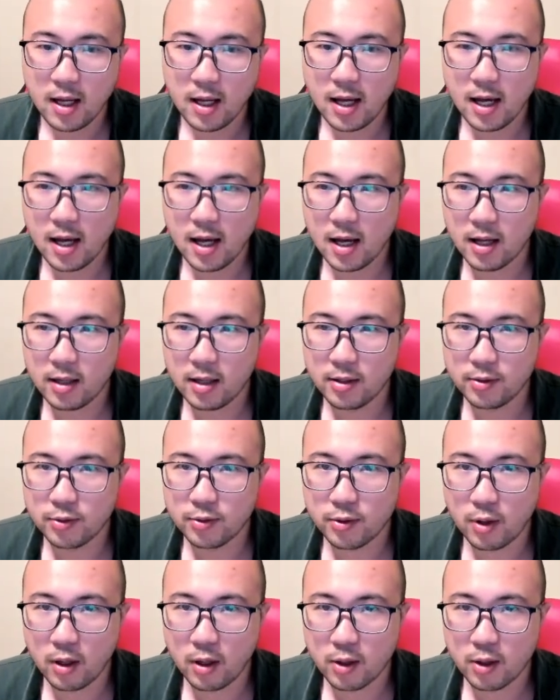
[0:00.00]

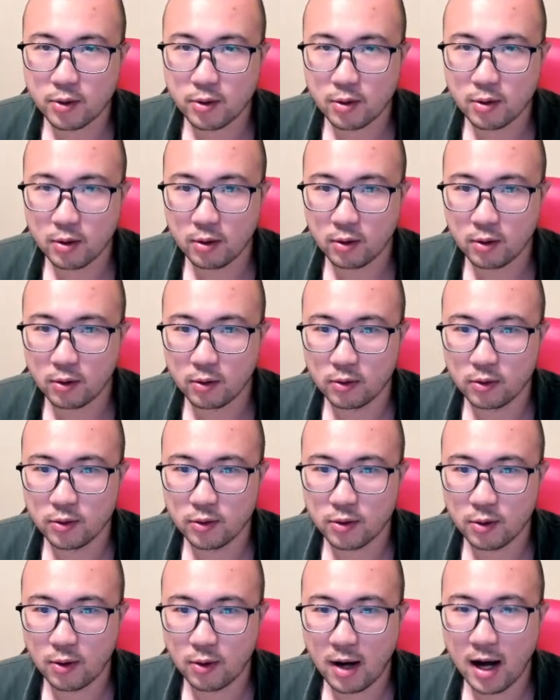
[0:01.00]
and also
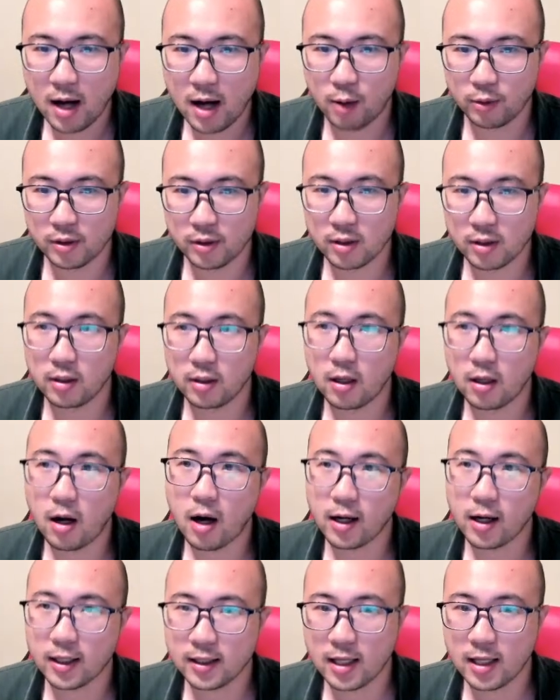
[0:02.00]
how the
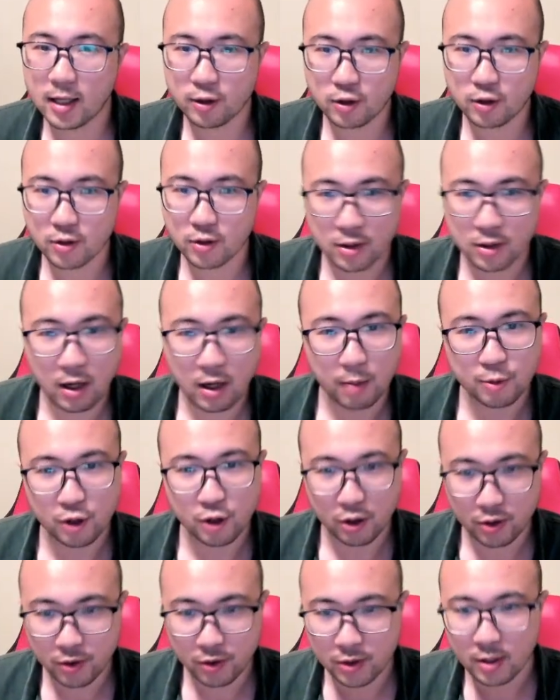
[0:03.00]
architecture
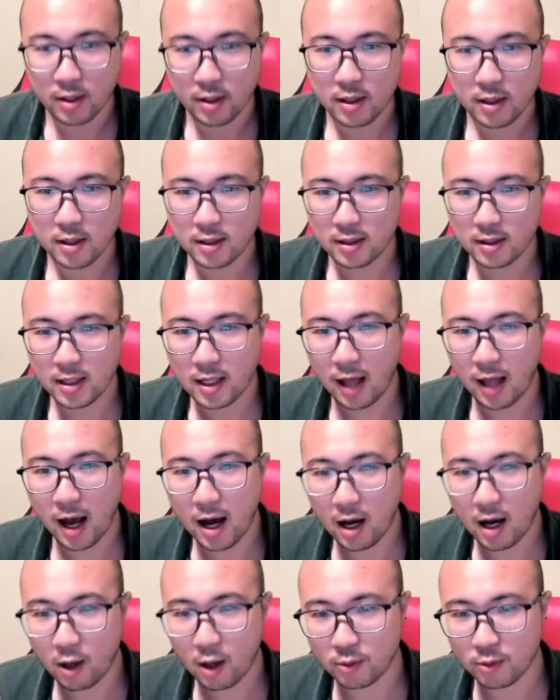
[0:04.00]
sculptures, that
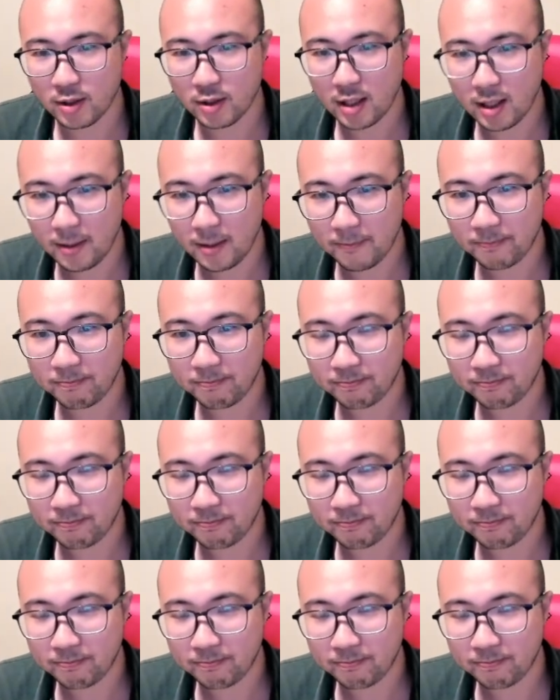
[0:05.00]
how they